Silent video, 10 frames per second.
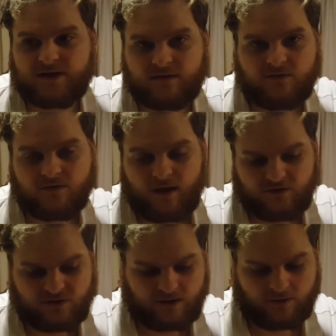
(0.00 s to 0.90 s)
It doesn't
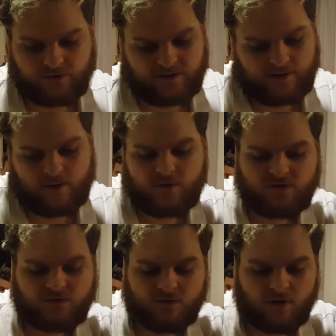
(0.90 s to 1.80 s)
actually OTK that
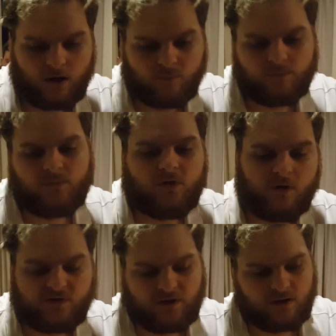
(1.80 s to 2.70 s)
much
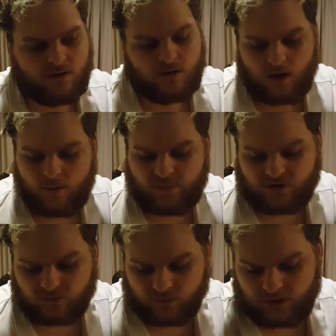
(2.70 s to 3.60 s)
going second, but
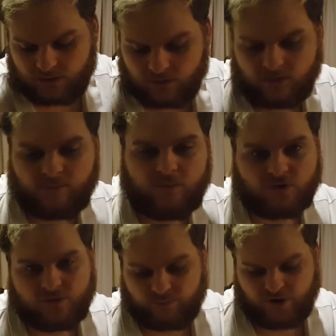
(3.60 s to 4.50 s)
it's really good
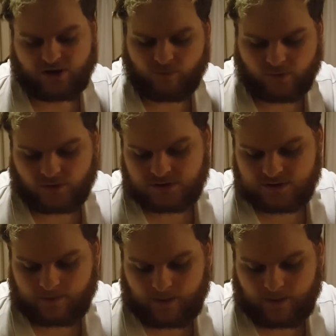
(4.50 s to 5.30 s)
at breaking boards.